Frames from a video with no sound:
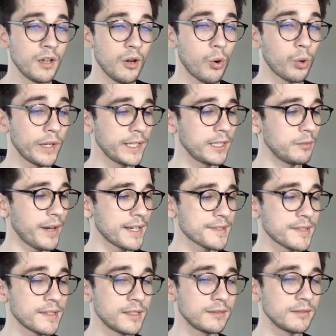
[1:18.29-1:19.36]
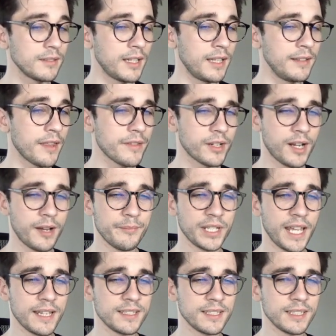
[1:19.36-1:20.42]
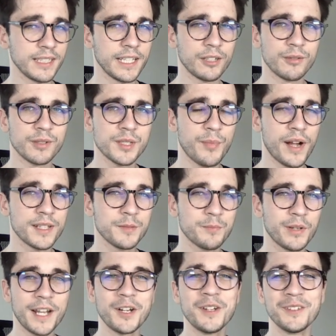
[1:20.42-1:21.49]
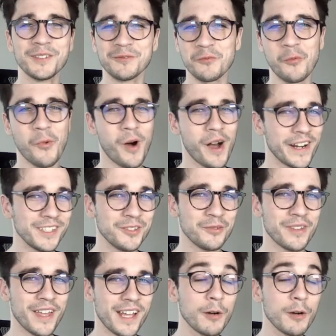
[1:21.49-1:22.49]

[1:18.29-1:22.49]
Or I can pass in another company ID and get a response, but I don't want to do that.